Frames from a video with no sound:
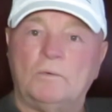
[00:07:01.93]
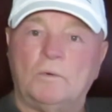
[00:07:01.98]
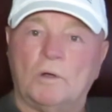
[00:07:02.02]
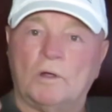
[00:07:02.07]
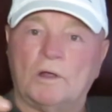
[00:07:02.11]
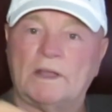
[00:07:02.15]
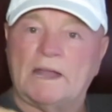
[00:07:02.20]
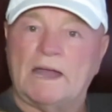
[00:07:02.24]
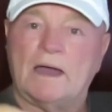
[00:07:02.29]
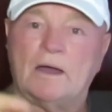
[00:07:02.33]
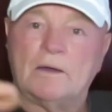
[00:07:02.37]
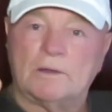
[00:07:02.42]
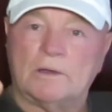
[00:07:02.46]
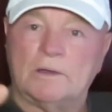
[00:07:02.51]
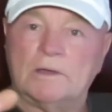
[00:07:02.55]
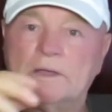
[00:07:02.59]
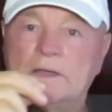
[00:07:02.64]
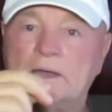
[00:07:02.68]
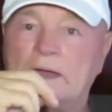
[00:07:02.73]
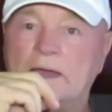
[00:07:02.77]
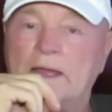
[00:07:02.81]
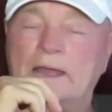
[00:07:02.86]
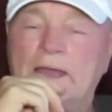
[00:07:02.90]
work out on
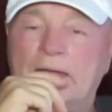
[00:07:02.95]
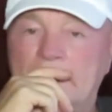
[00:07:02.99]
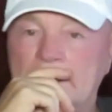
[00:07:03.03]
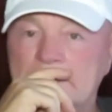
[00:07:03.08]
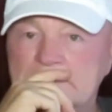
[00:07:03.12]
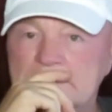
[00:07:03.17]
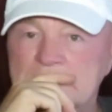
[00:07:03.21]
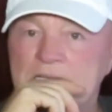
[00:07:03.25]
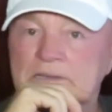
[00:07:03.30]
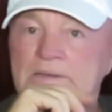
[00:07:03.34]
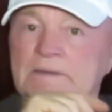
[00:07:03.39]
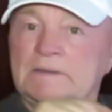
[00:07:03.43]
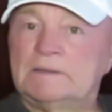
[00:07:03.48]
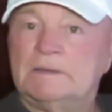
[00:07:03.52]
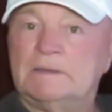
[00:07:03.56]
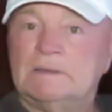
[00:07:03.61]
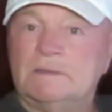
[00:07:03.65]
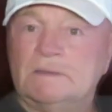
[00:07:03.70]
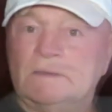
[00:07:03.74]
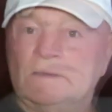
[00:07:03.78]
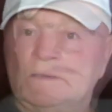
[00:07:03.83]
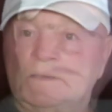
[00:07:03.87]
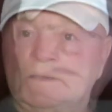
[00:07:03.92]
kayaks.
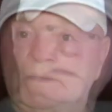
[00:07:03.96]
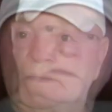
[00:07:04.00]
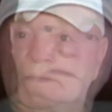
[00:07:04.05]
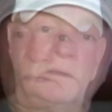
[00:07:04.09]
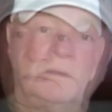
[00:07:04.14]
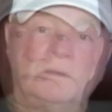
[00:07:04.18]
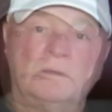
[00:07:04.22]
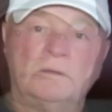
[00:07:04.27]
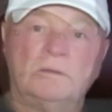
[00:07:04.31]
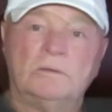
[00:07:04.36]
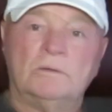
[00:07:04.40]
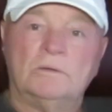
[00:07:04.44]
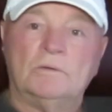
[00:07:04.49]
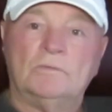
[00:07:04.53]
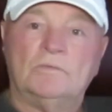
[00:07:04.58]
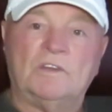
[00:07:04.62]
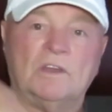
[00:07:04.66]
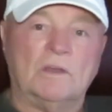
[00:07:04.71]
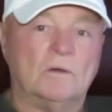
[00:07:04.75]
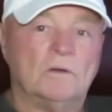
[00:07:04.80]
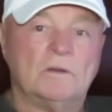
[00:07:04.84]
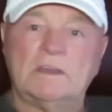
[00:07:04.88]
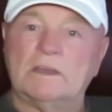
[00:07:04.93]

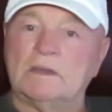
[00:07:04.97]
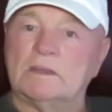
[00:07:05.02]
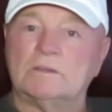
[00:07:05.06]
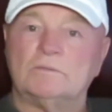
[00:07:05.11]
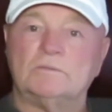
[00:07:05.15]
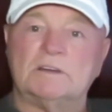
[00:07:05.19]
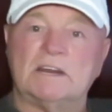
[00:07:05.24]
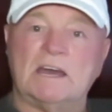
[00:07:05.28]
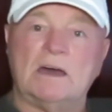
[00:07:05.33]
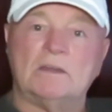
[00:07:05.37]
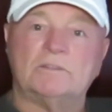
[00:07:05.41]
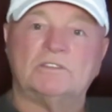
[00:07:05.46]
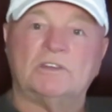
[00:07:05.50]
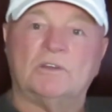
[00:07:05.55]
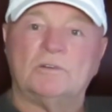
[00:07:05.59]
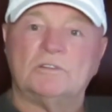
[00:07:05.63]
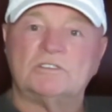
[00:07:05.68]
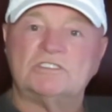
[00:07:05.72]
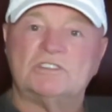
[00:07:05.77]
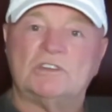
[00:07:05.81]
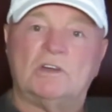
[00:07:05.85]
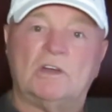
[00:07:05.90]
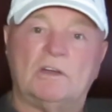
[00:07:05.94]
The only other one out there
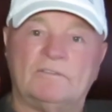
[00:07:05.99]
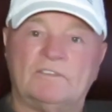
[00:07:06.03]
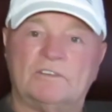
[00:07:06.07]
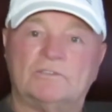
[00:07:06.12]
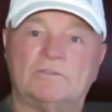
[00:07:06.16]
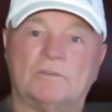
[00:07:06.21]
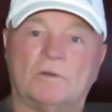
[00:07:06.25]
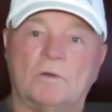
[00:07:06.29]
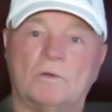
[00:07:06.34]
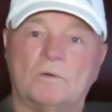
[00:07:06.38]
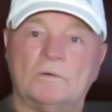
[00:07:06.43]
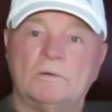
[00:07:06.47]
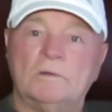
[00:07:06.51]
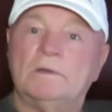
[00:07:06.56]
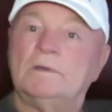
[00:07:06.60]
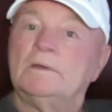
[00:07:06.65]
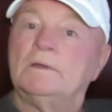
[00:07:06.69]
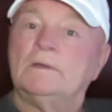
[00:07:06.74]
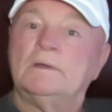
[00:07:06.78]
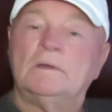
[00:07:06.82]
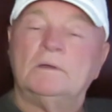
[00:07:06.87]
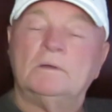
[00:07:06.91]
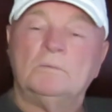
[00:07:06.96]
is the hover drone,
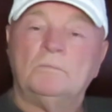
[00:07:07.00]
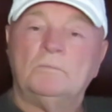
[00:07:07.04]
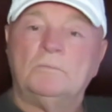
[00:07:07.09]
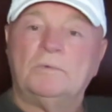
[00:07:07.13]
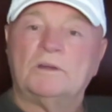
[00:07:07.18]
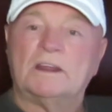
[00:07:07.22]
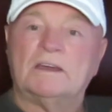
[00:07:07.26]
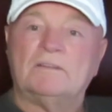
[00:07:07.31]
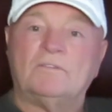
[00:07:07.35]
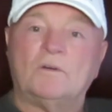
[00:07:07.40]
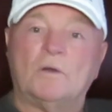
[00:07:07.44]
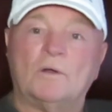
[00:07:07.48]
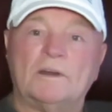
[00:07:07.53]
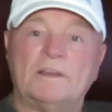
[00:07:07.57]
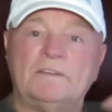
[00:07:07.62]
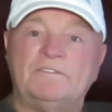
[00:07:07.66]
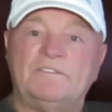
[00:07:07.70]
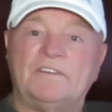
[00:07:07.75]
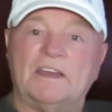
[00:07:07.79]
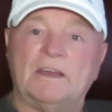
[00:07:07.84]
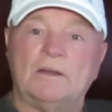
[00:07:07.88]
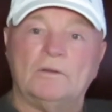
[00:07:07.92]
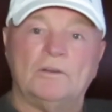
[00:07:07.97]
but I've already
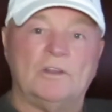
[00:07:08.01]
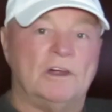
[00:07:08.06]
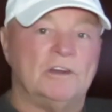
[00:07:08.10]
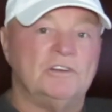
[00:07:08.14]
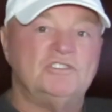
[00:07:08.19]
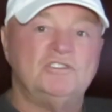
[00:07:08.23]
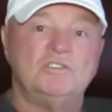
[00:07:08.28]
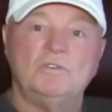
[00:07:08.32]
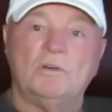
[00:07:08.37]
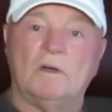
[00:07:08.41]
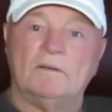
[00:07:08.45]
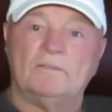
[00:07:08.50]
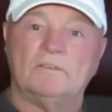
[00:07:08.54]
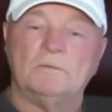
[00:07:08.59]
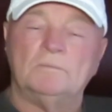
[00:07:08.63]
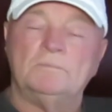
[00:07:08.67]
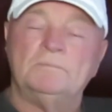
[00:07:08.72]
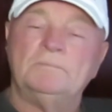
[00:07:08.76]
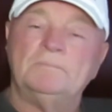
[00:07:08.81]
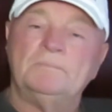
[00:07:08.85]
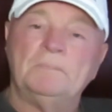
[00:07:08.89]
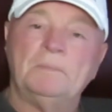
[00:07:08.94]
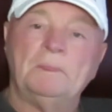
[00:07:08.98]
failed on 2 of
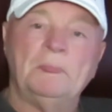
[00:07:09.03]
them.